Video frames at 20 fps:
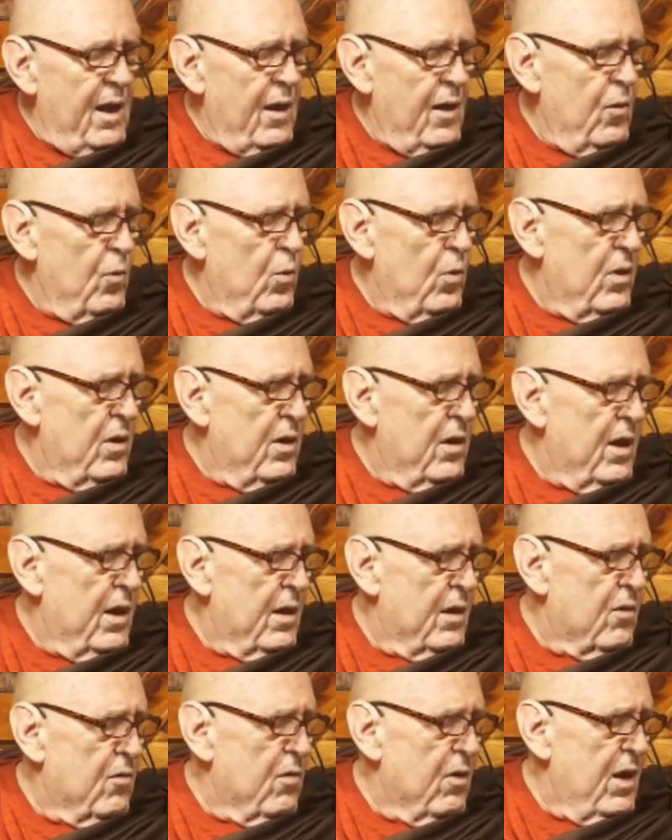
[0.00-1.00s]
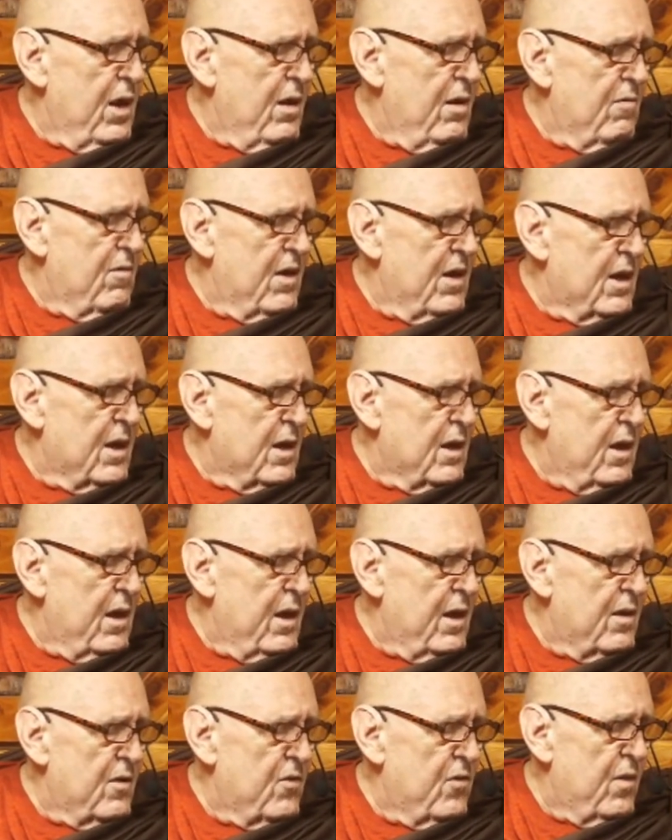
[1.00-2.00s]
I will not crave and
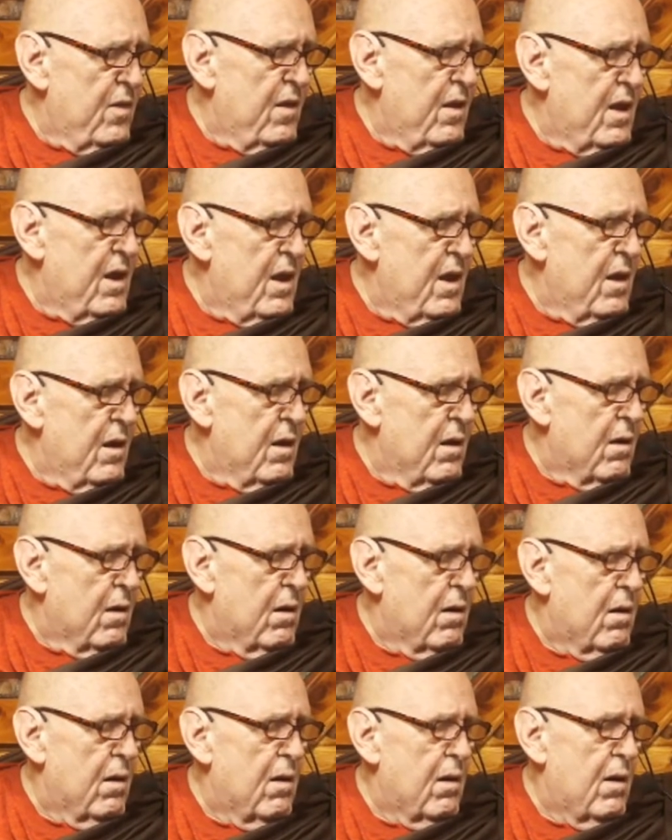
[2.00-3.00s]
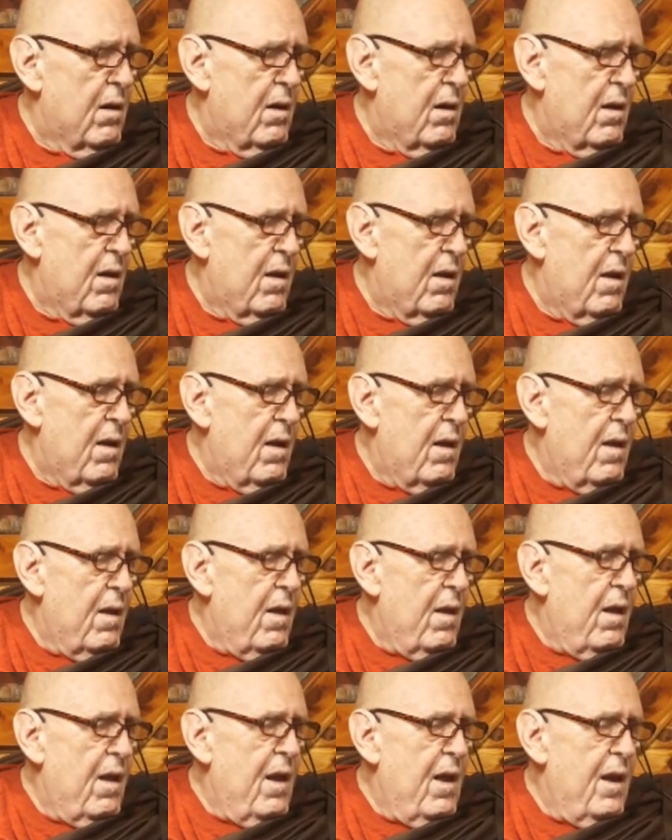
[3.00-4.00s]
cling to the ear,
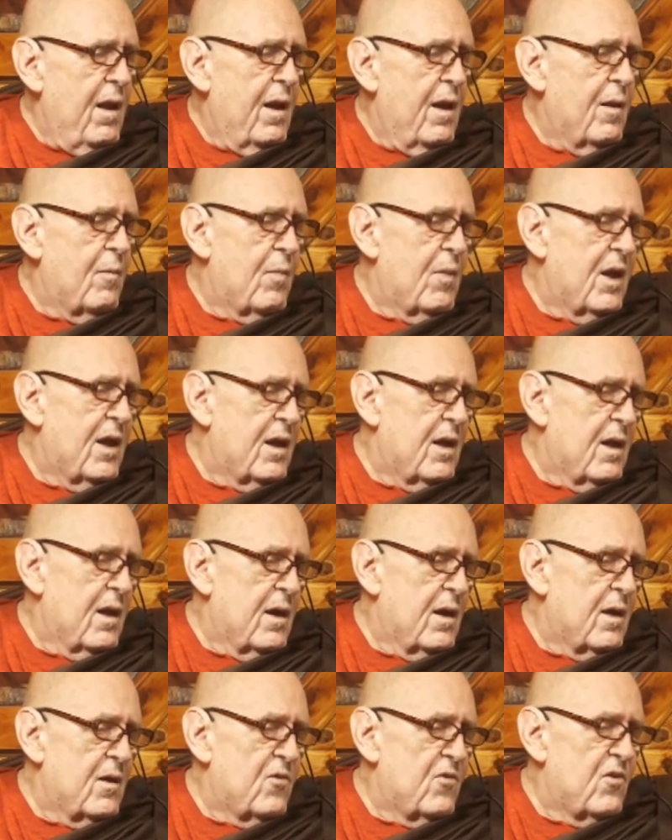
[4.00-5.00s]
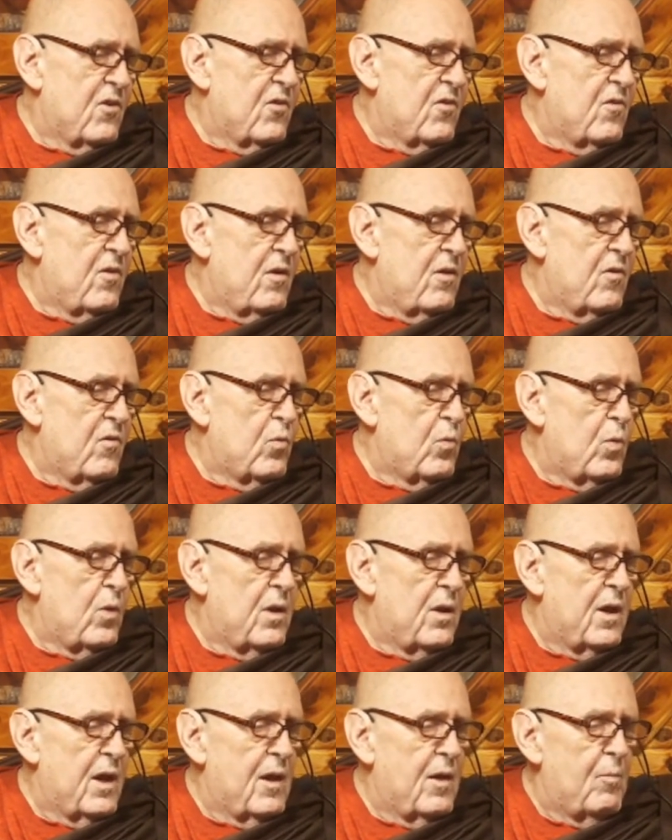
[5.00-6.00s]
and my consciousness
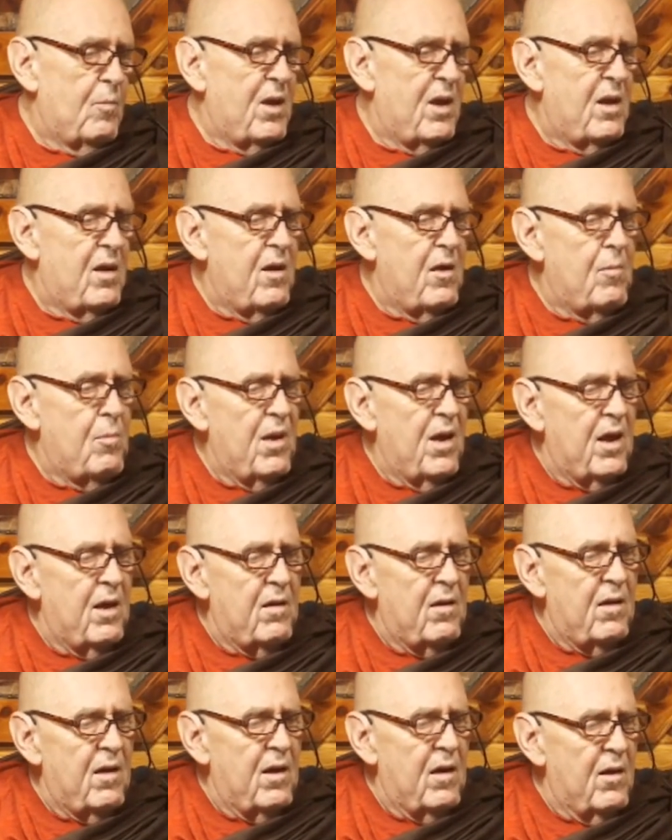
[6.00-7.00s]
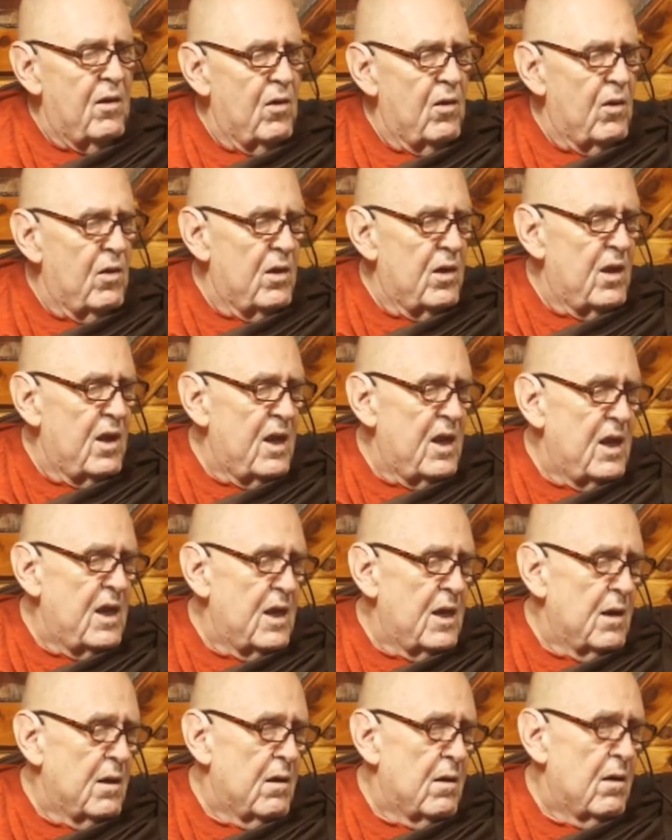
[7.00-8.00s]
will not be dependent on
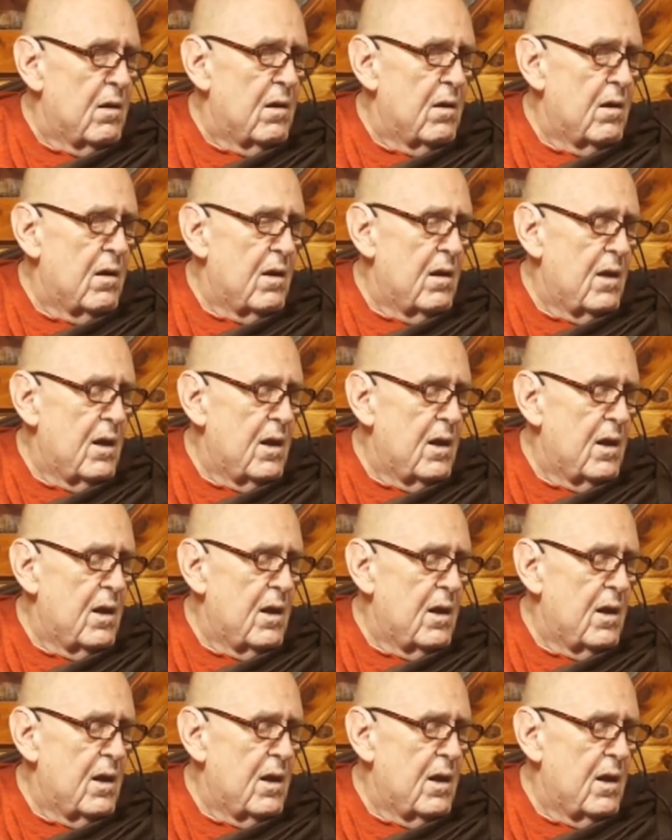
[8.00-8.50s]
the ear.